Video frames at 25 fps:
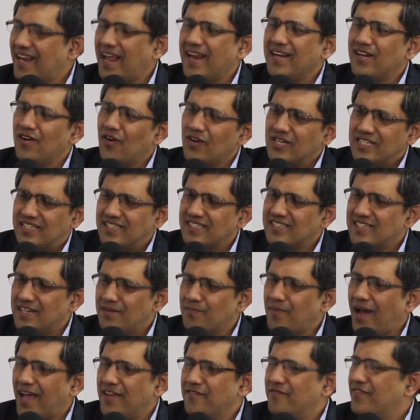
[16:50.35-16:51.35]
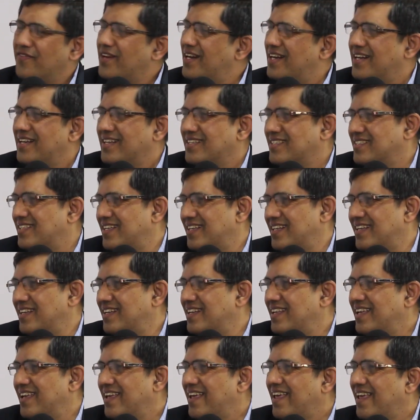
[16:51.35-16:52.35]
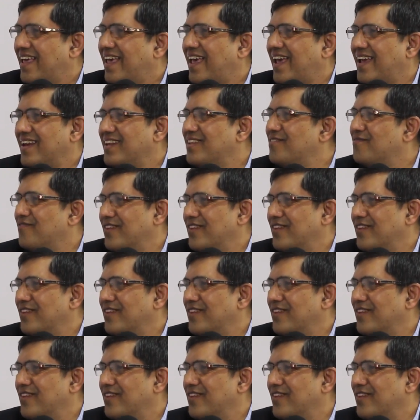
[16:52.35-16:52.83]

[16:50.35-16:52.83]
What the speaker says: And not just in my field, it's in any